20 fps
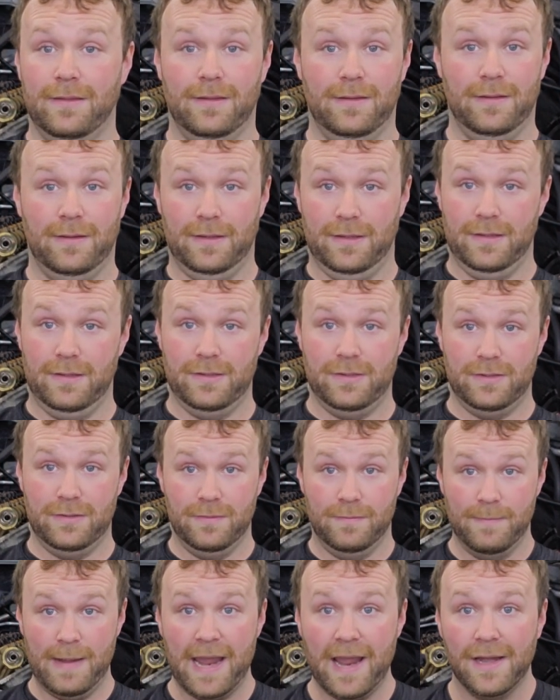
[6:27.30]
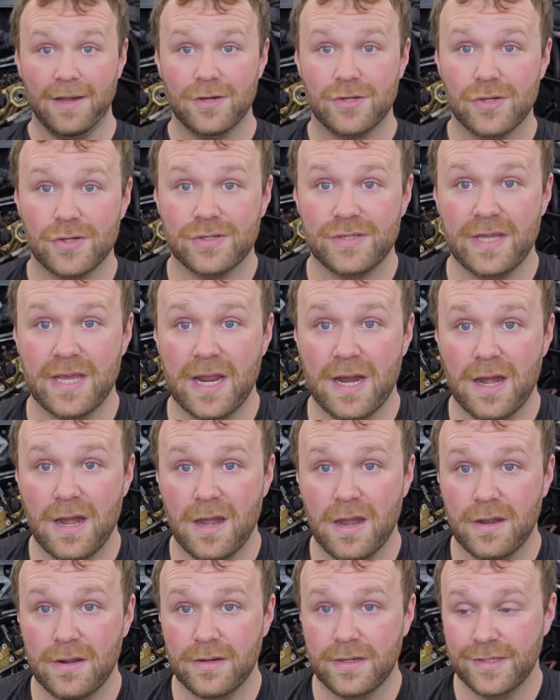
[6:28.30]
The manager's
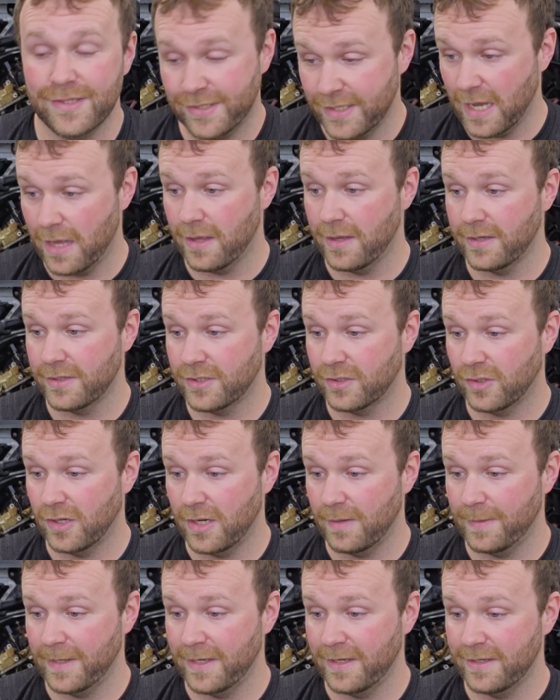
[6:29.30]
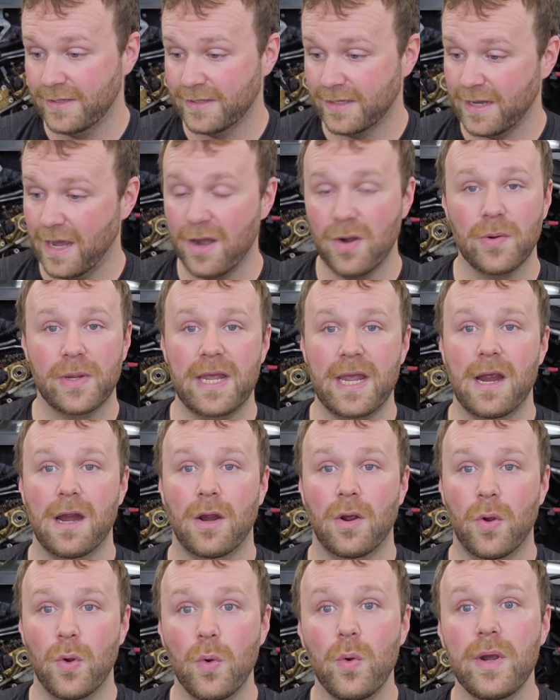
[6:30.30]
there. He's yelling, screaming. He's like, I don't
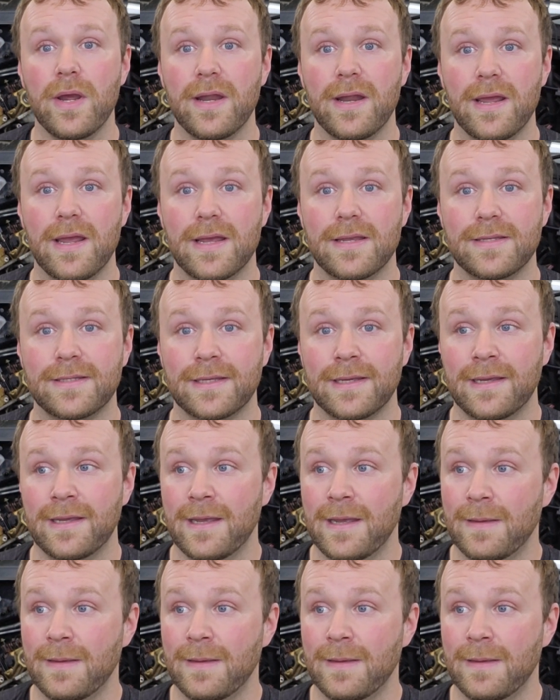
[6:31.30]
care who it is.